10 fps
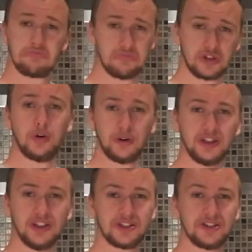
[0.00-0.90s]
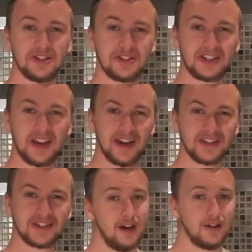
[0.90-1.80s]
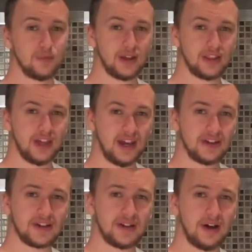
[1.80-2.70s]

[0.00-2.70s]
calling this a success. And with that,